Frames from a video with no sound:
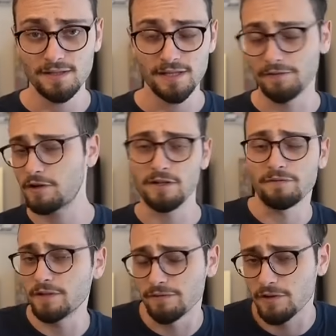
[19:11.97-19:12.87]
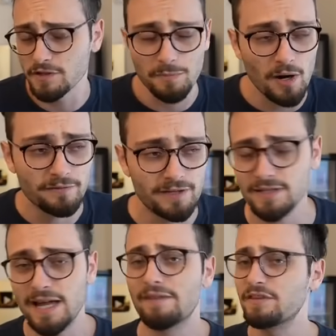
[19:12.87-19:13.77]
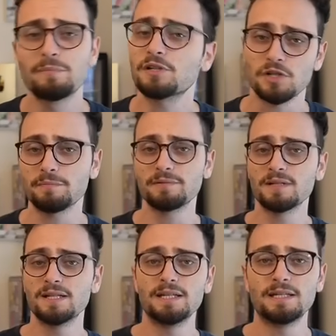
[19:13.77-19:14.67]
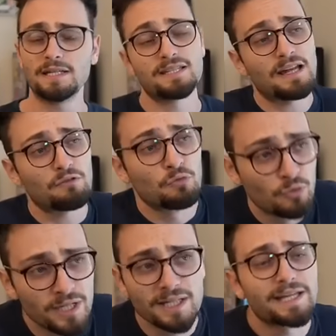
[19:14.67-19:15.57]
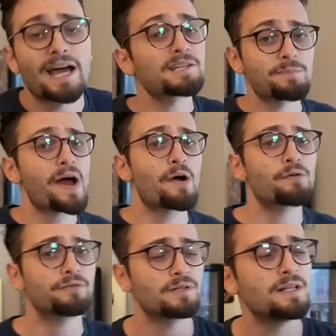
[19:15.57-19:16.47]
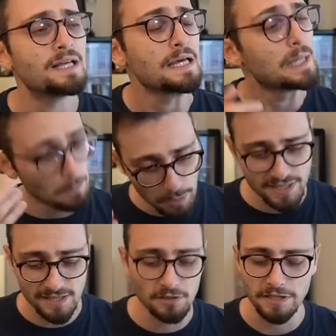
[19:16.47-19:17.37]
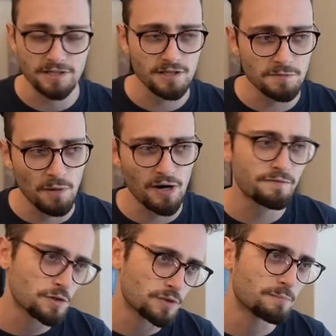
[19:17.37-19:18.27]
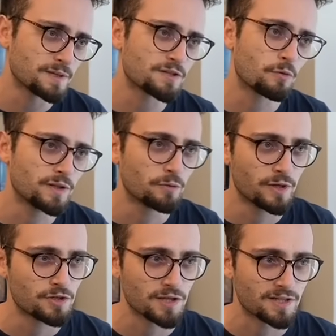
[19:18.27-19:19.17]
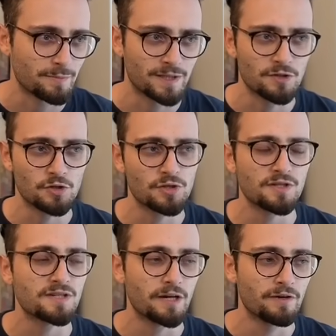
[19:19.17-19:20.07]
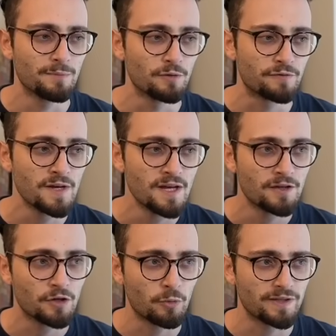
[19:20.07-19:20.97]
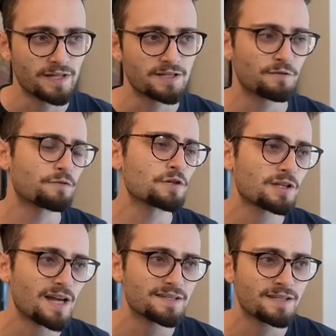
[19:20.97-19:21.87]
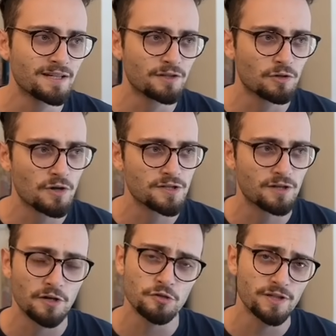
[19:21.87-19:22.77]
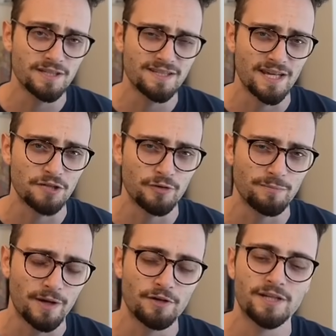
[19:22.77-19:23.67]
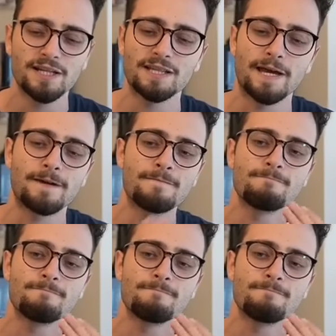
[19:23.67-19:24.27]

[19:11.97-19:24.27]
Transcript: If, if, if Kasparov doesn't have the bishop, he's not really as powerful. But still, he's Kasparov, so he plays queen to h six. I mean, this is just a scary move. The queen takes a first-class ticket across the country and stands right by your king like,